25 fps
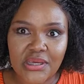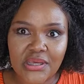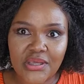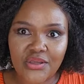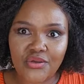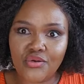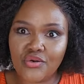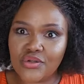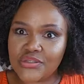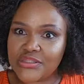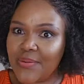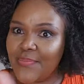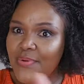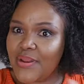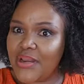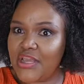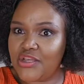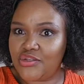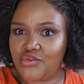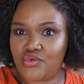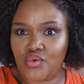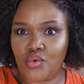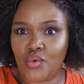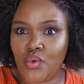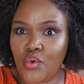you know someone
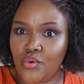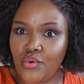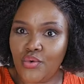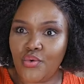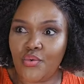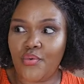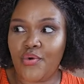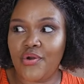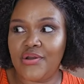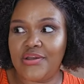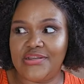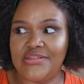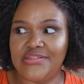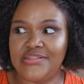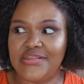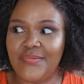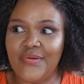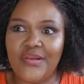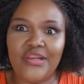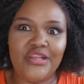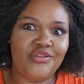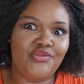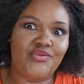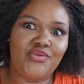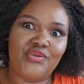has to go to work and
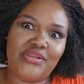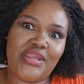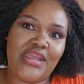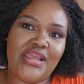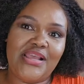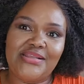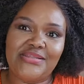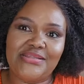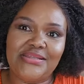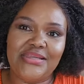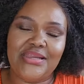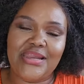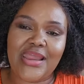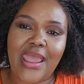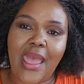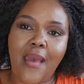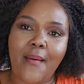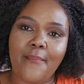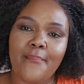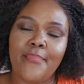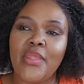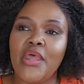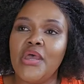someone has to stay still Yeah.